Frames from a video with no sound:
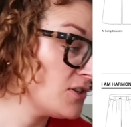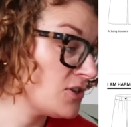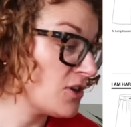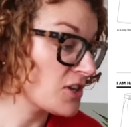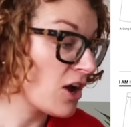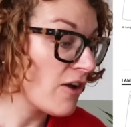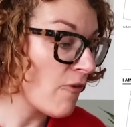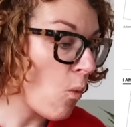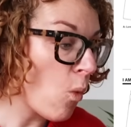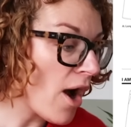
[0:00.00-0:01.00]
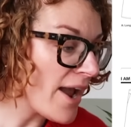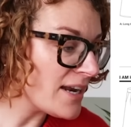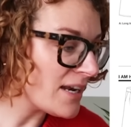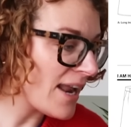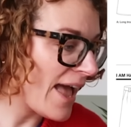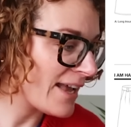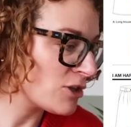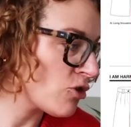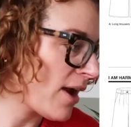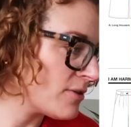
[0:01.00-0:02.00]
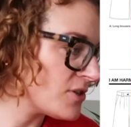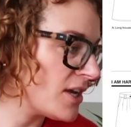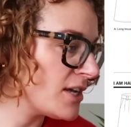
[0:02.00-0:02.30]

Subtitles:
So it's a kind of a wide leg trouser.